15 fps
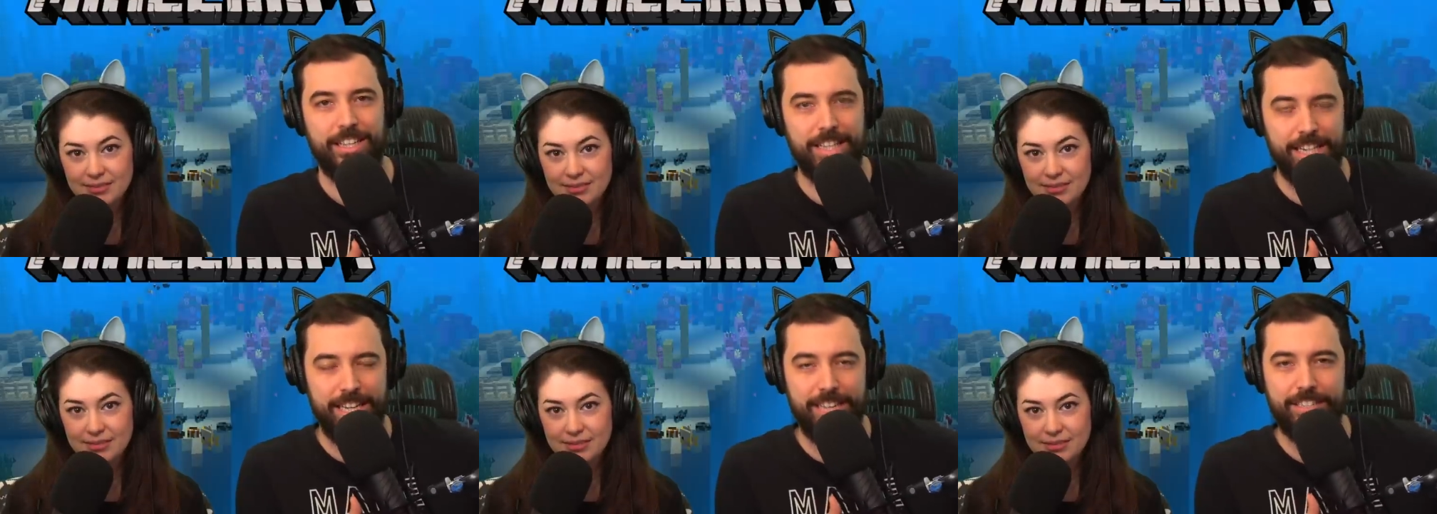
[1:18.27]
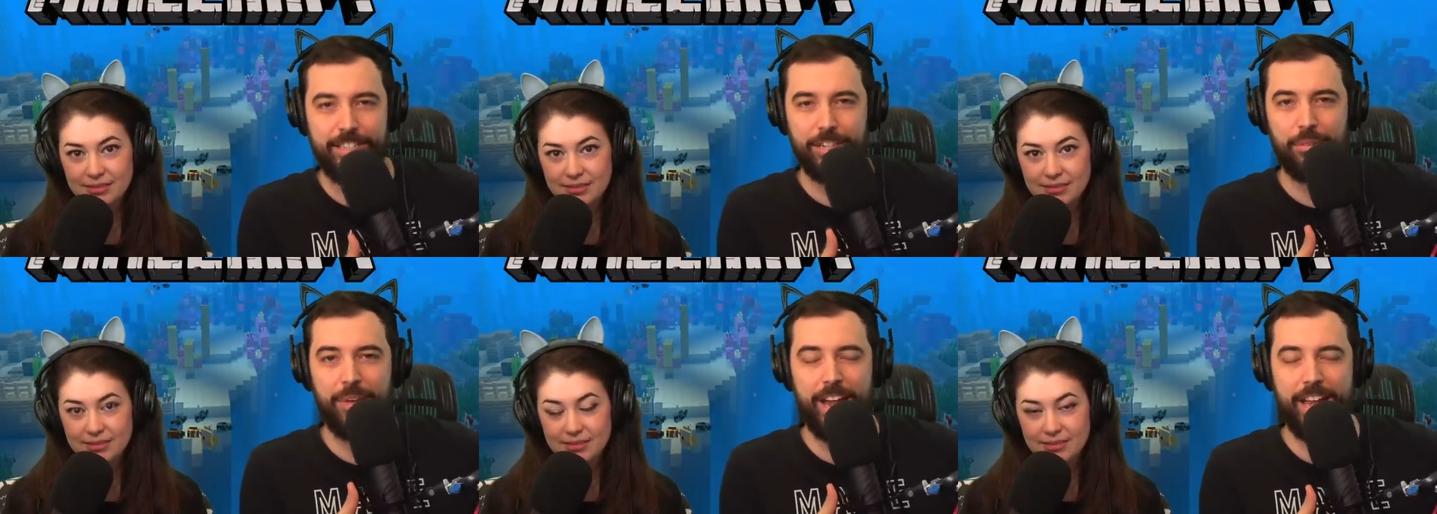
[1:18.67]
Speaker 1: The
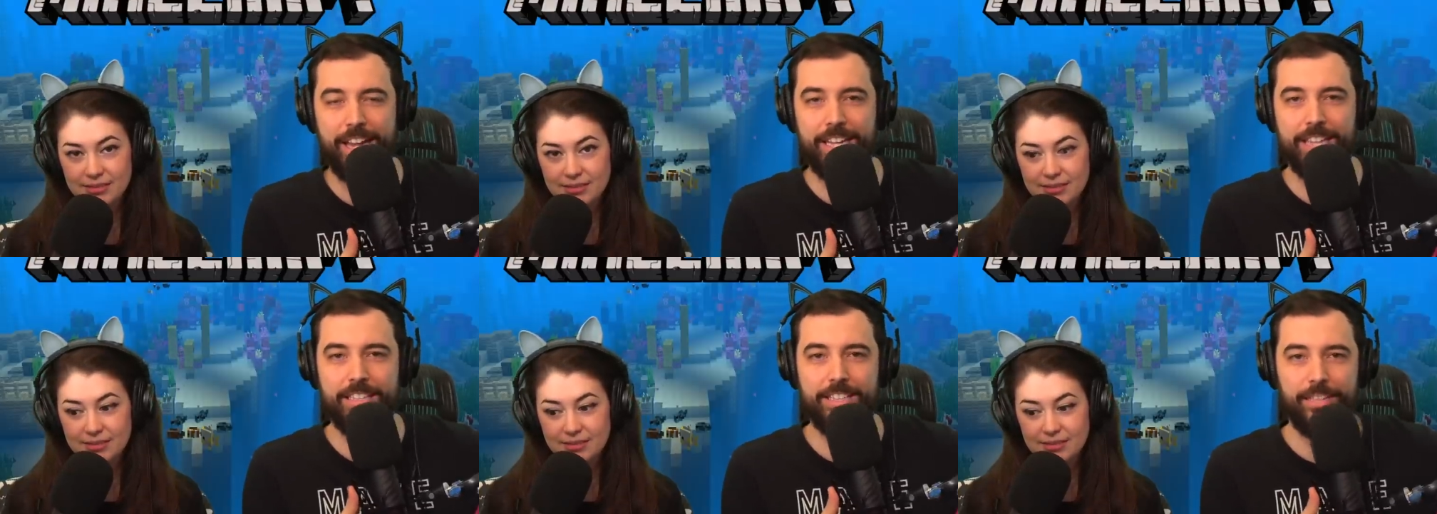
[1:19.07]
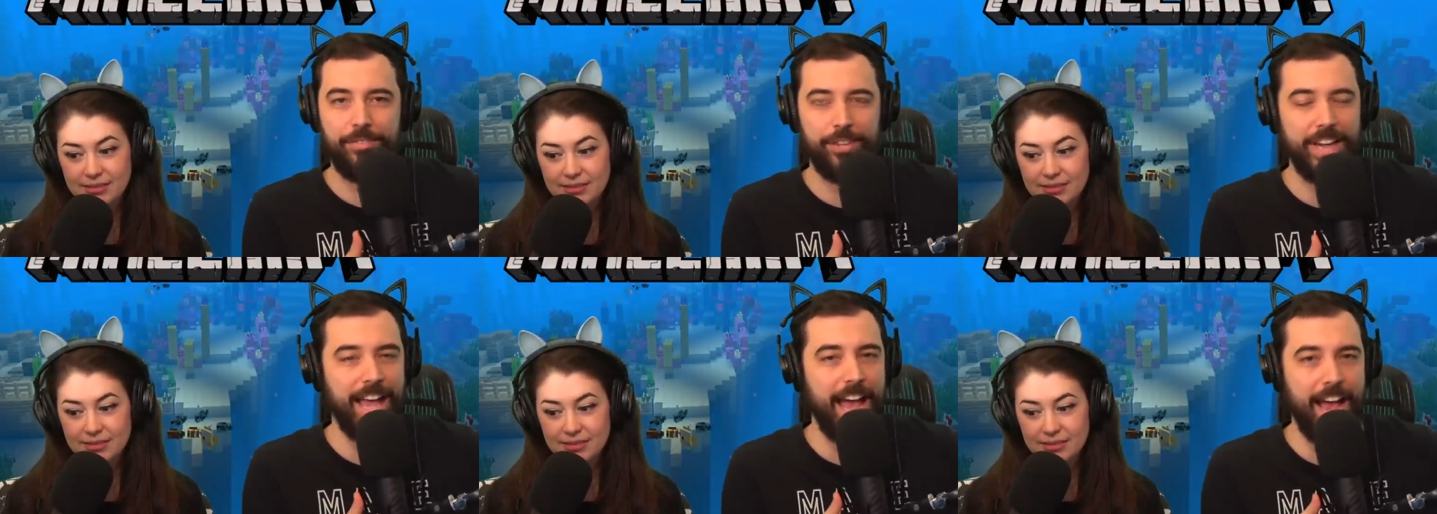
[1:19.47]
easier way is
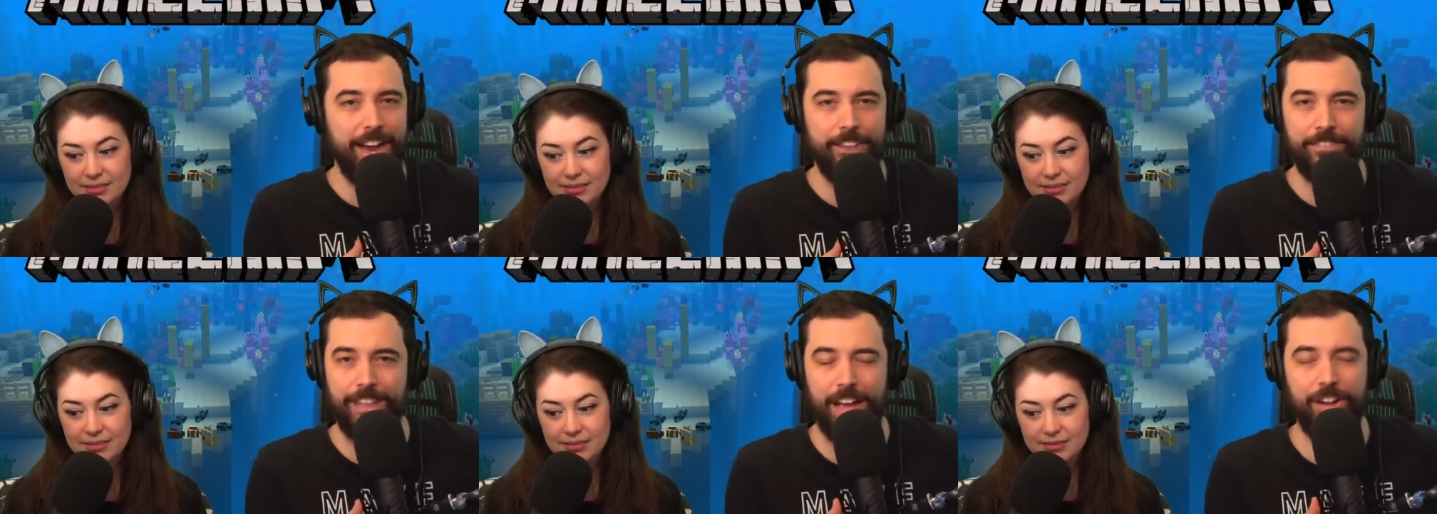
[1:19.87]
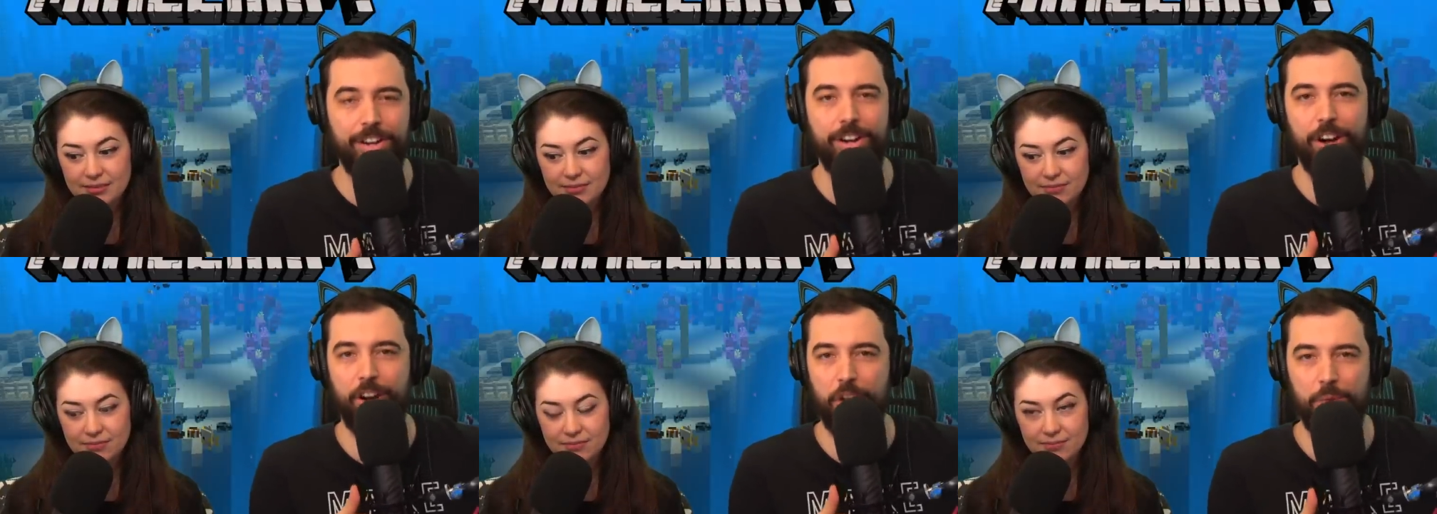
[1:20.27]
if we had
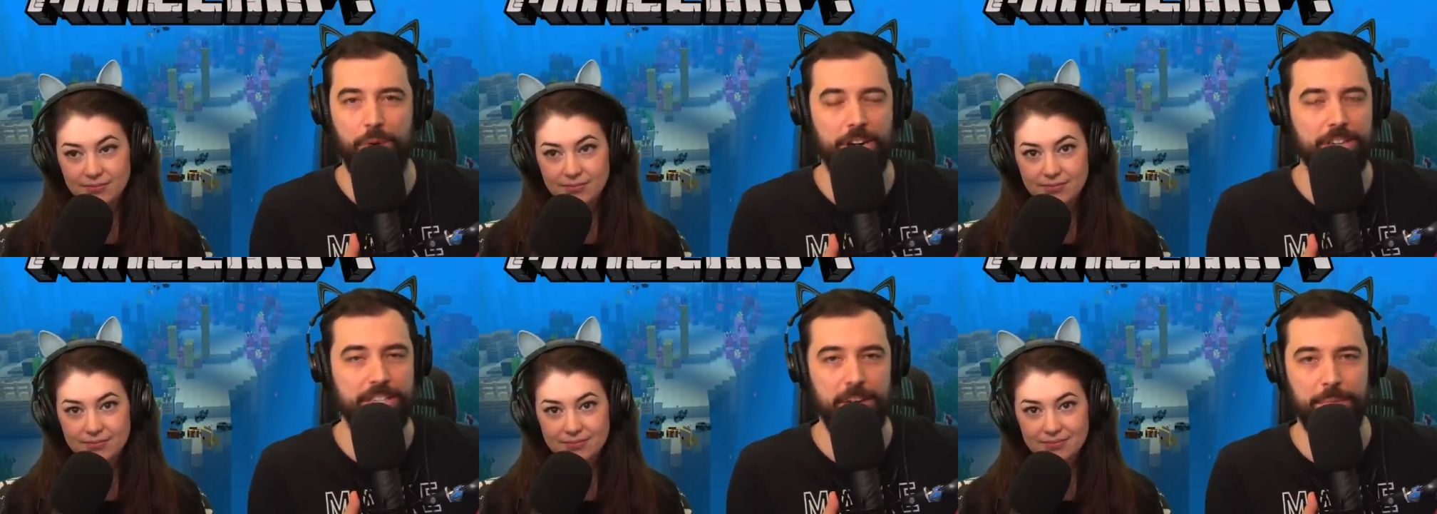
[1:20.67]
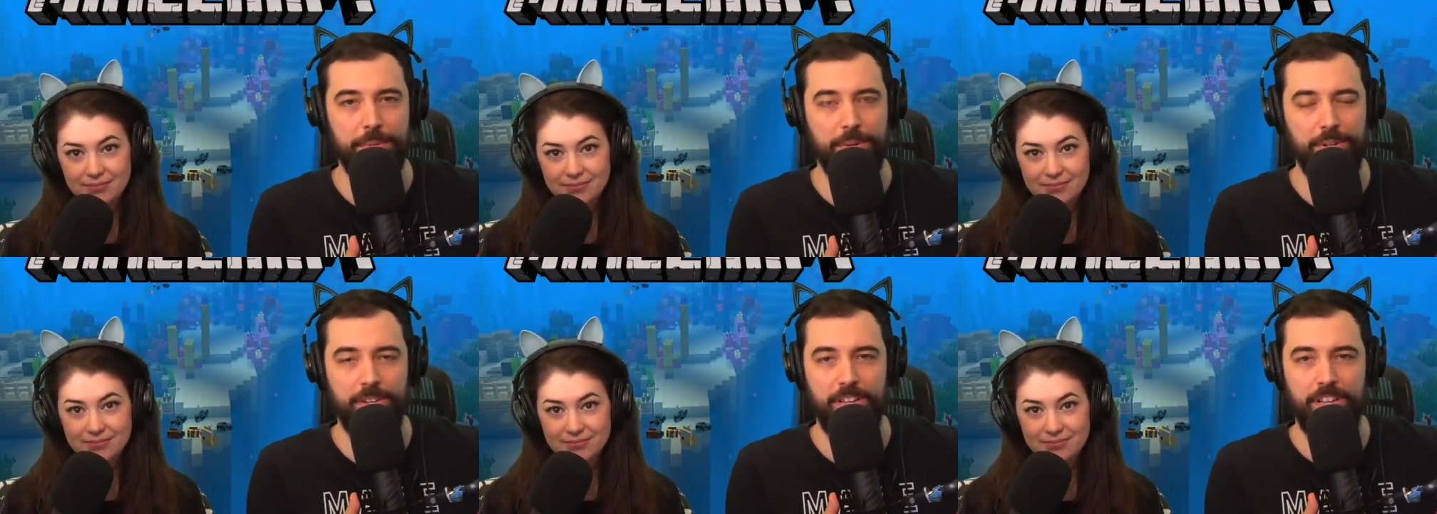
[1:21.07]
found an underwater
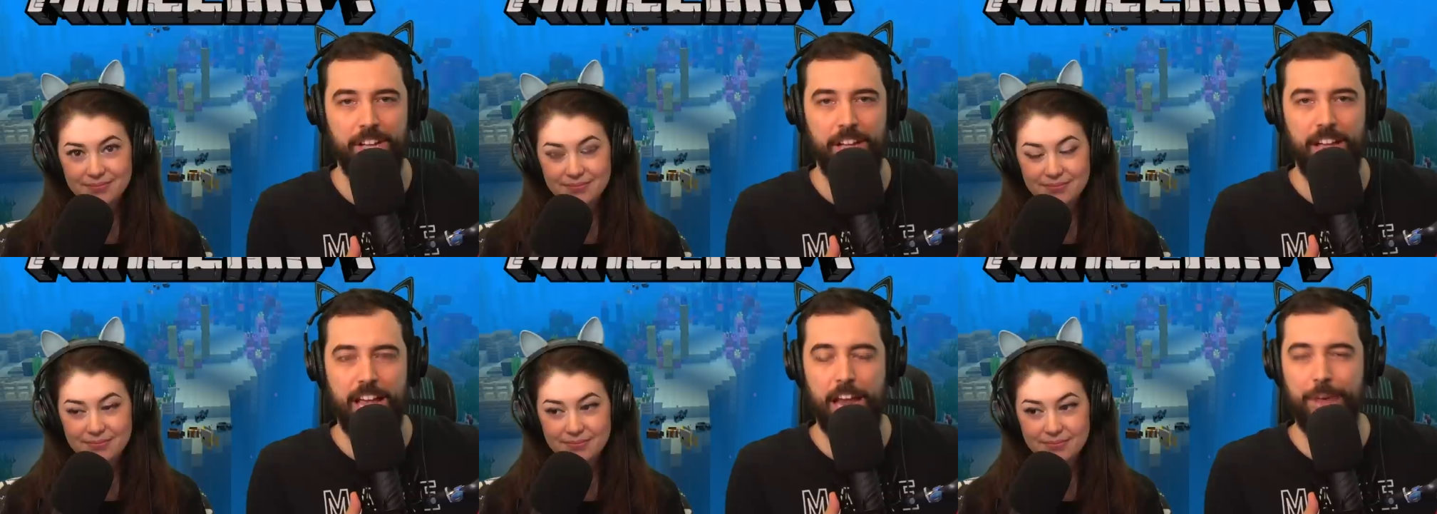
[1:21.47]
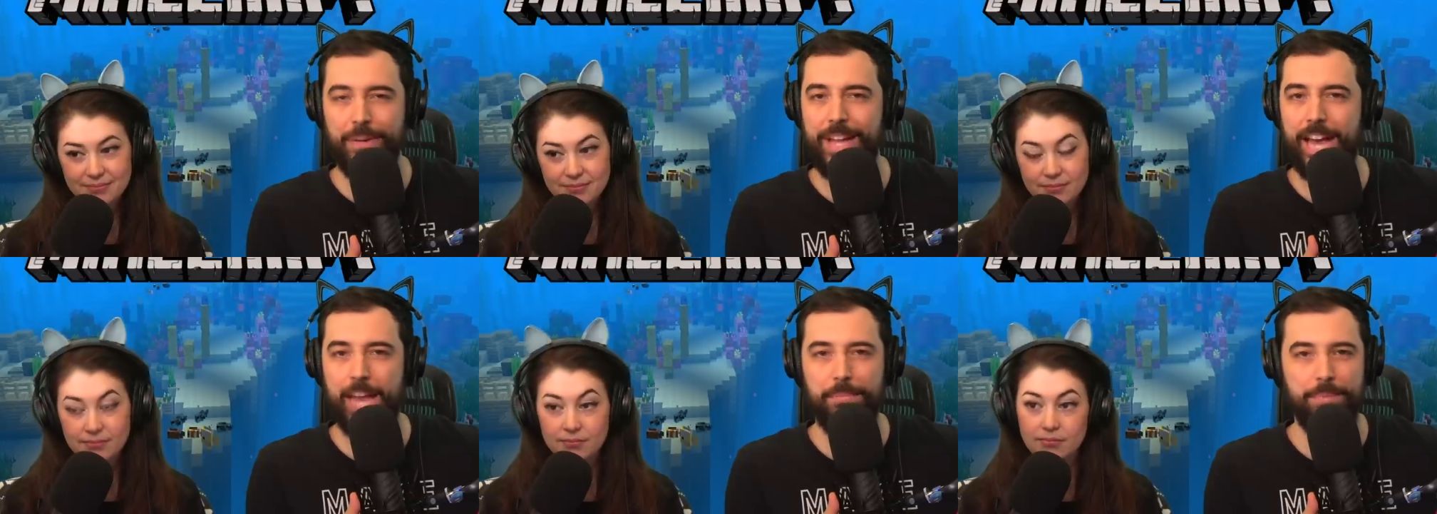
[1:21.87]
temple and
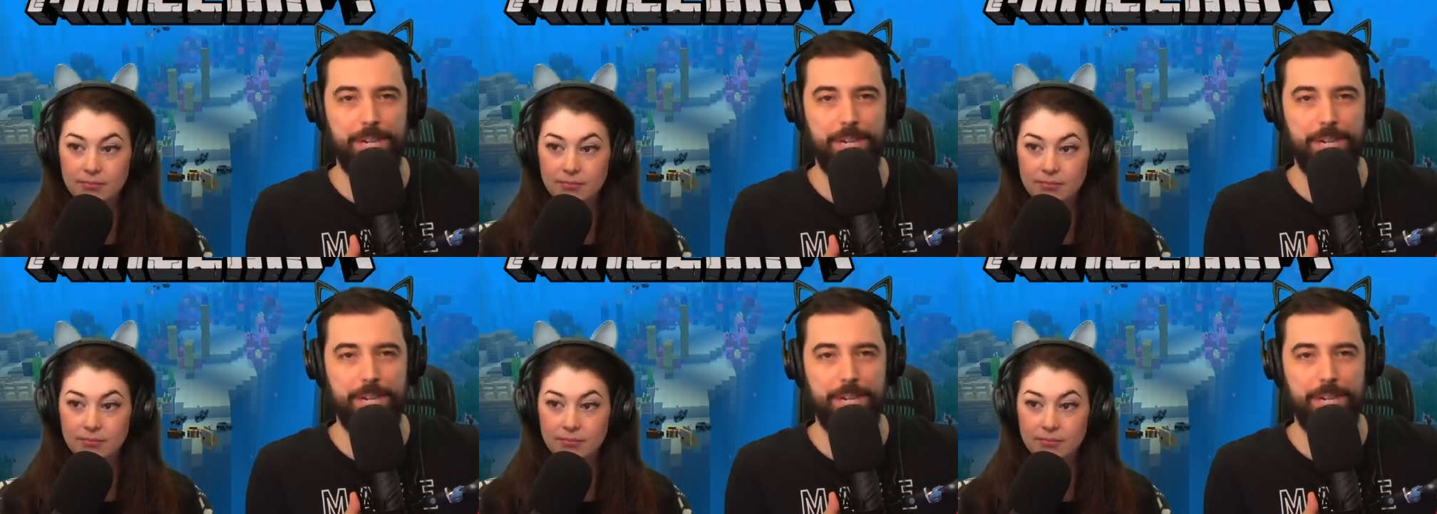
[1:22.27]
we had